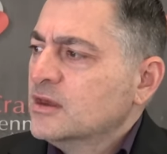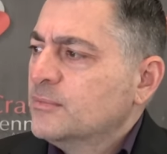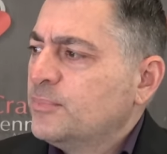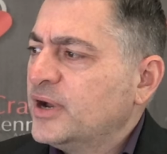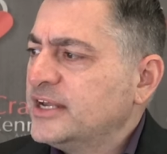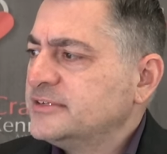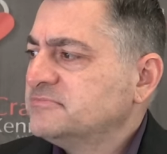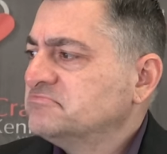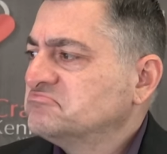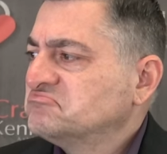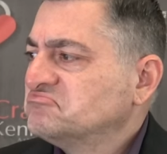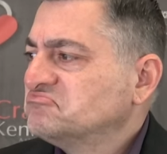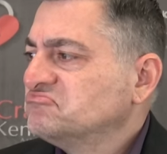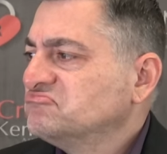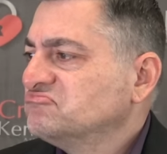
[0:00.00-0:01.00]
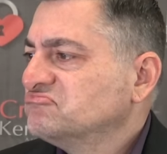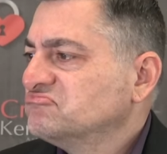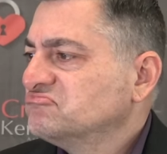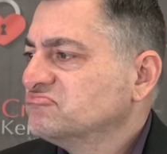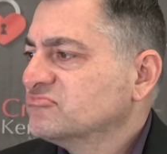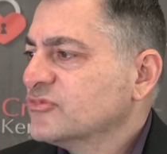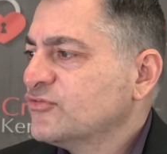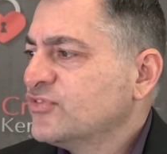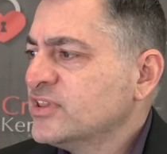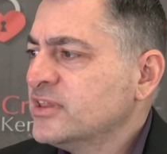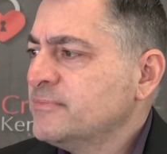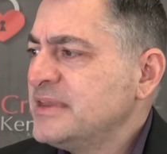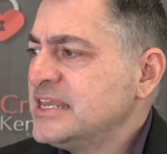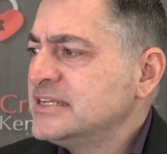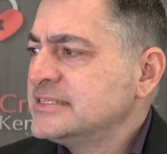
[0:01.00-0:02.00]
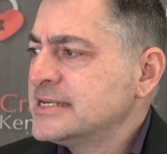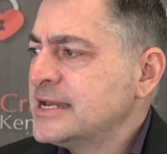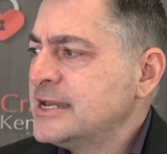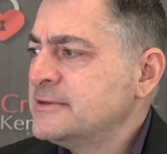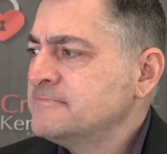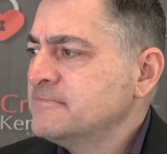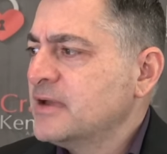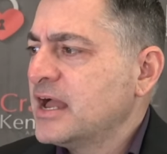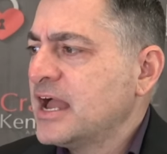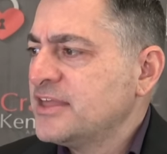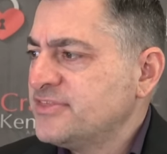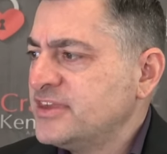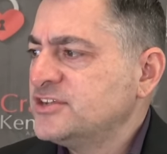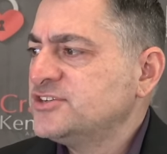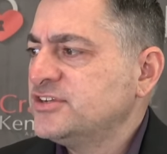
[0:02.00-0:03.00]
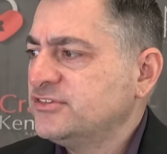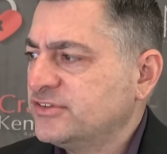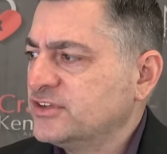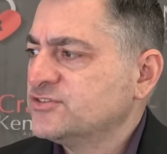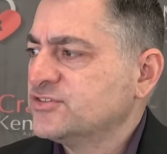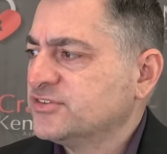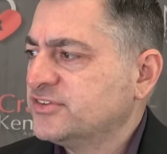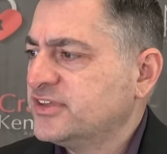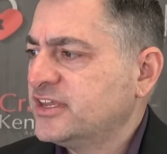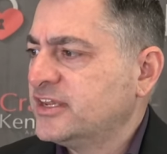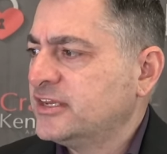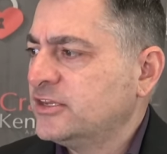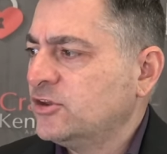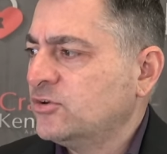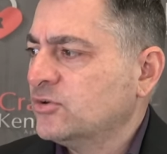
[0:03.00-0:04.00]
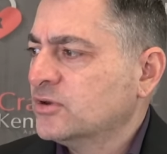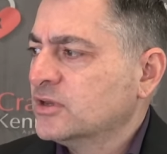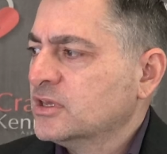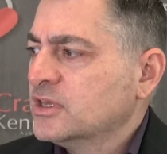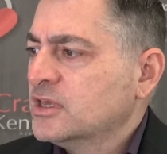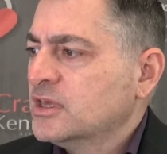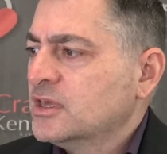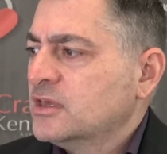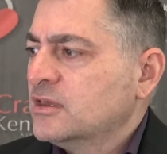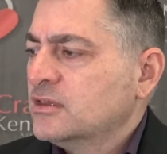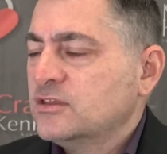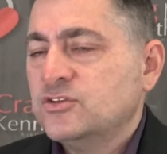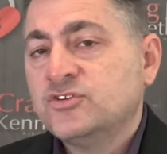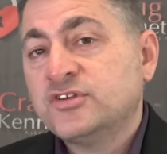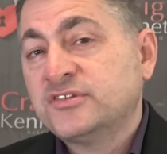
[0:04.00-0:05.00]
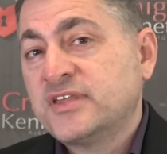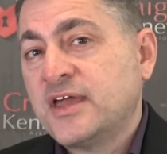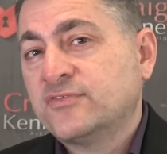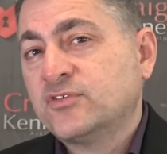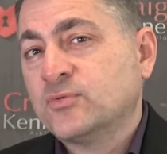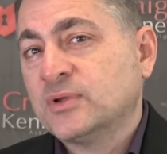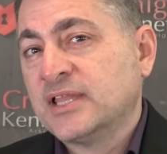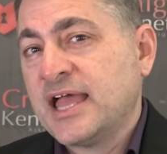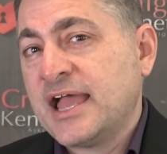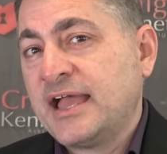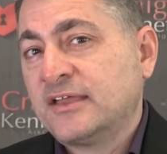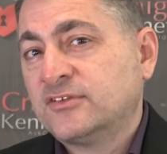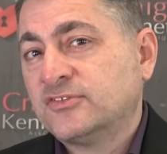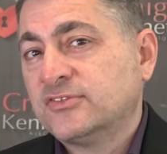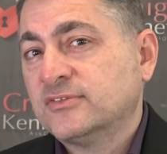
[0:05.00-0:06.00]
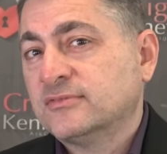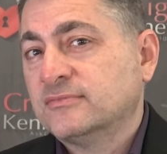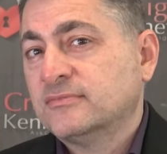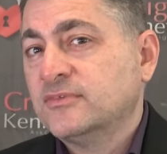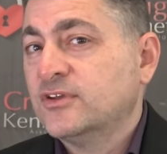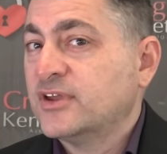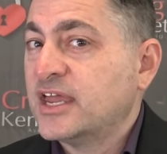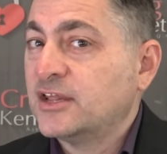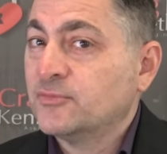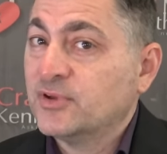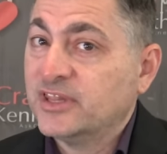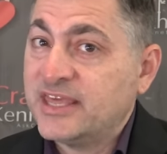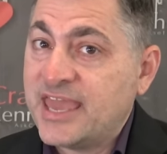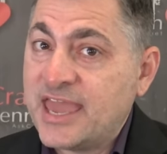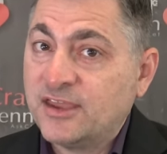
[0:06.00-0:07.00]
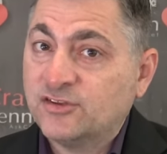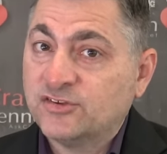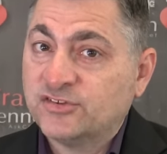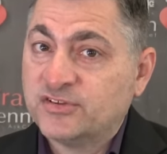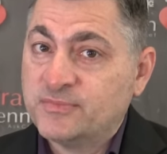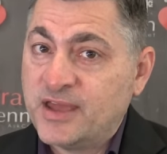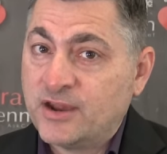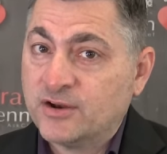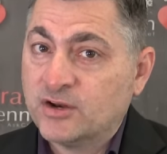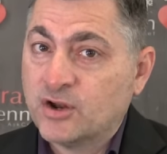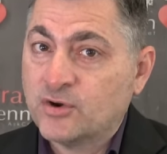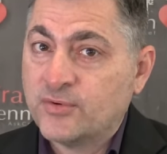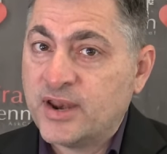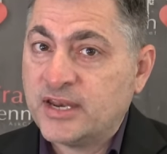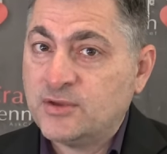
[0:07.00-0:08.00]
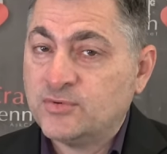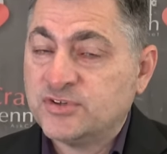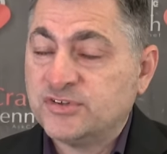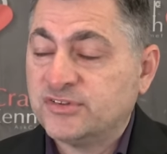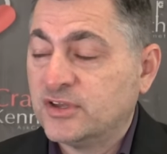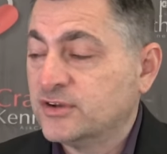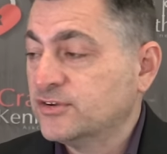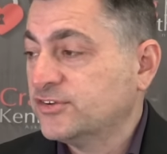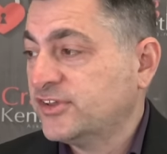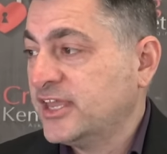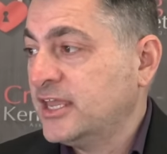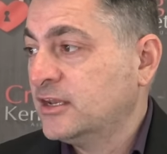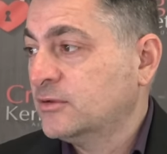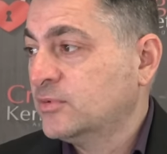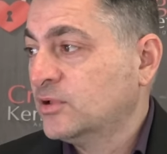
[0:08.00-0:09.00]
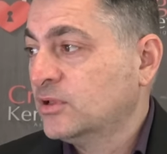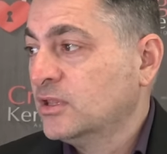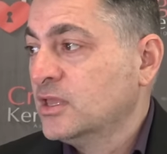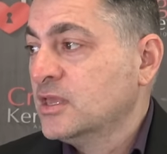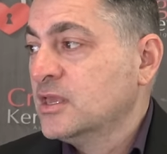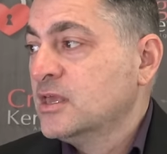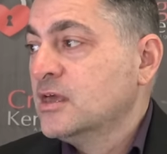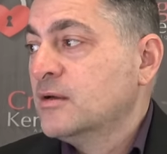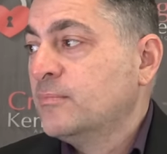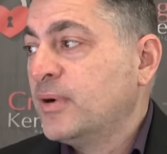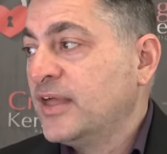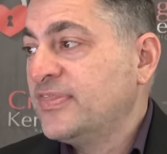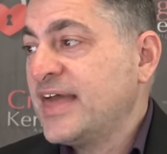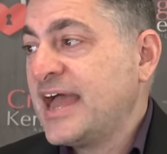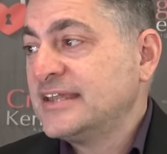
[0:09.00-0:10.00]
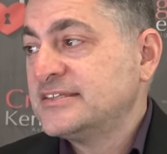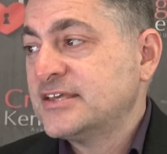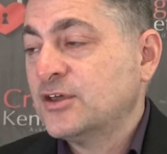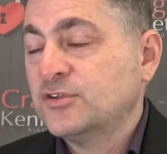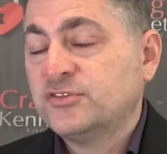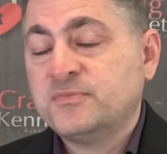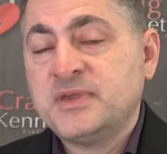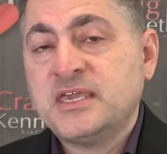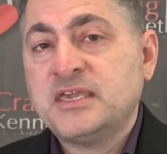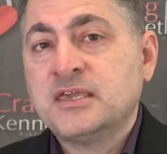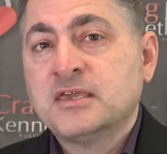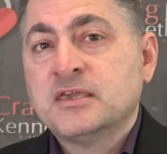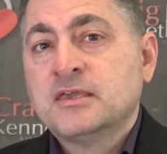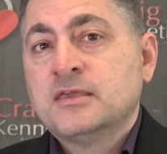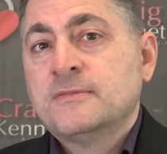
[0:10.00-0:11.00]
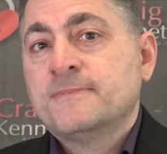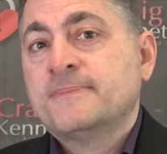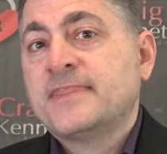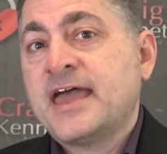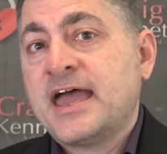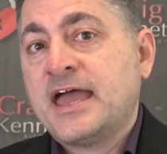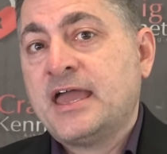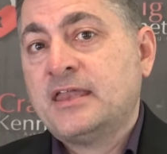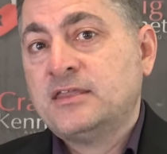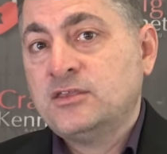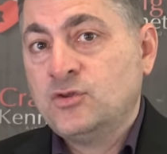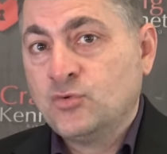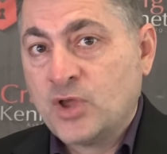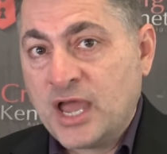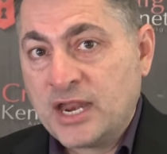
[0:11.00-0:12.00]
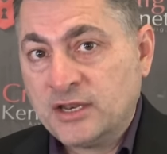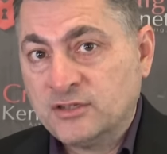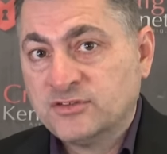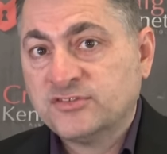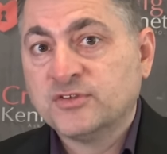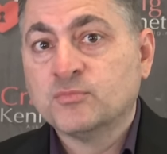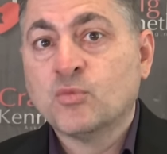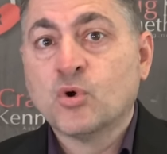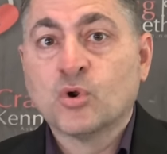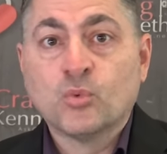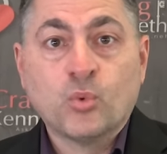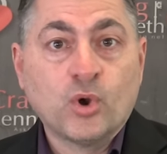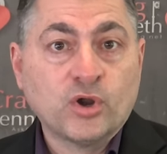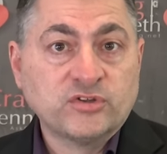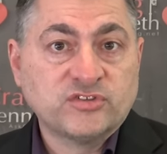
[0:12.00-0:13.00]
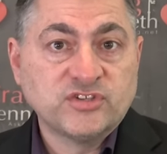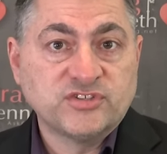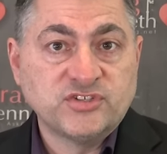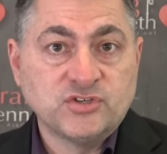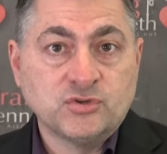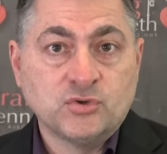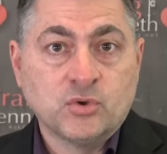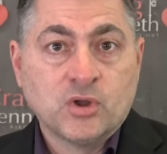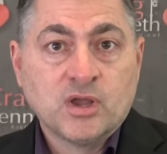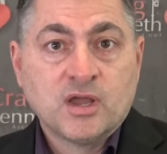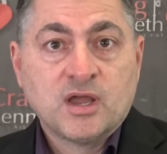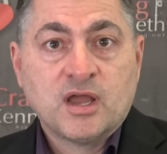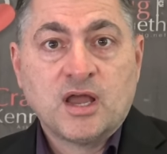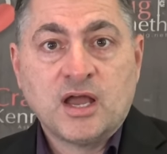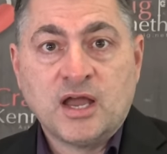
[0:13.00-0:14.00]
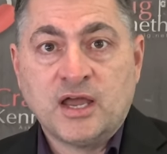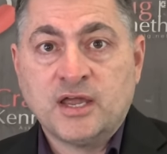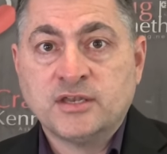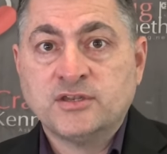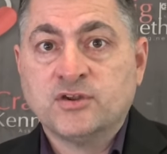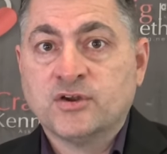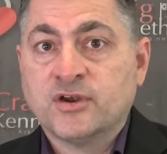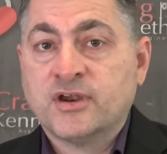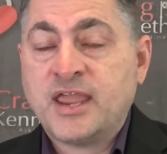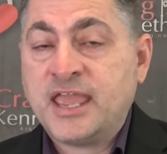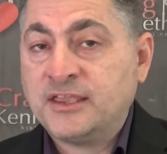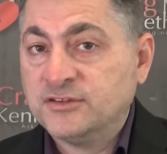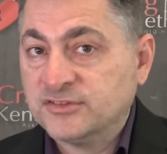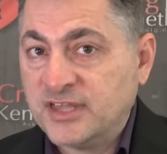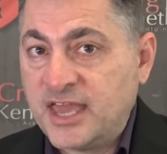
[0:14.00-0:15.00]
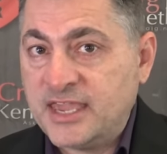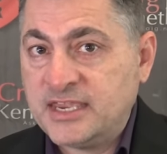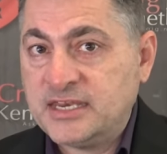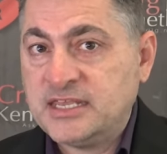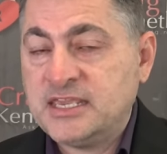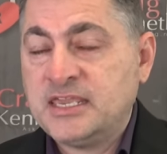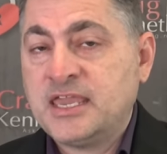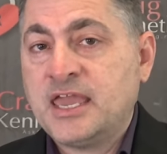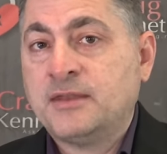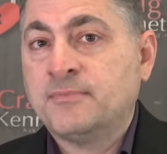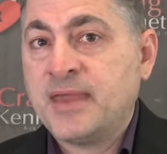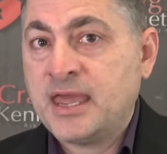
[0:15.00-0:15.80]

But for the meantime, I think she's interested in you. You just have to relax. You're getting really anxious about it already, which is understandable, but that tells me that you got some more work to do on your anxiety and